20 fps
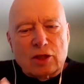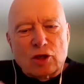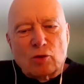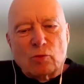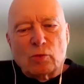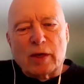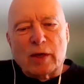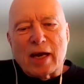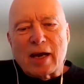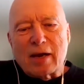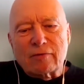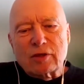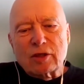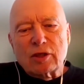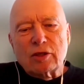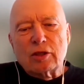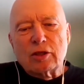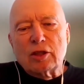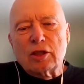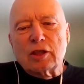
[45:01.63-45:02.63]
So we have
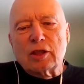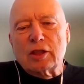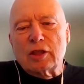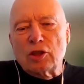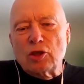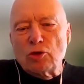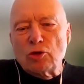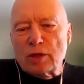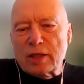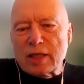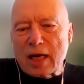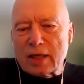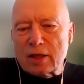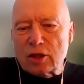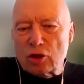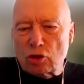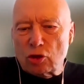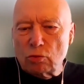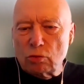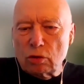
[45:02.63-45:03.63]
to use
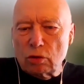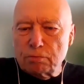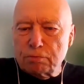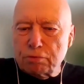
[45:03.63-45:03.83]
that dual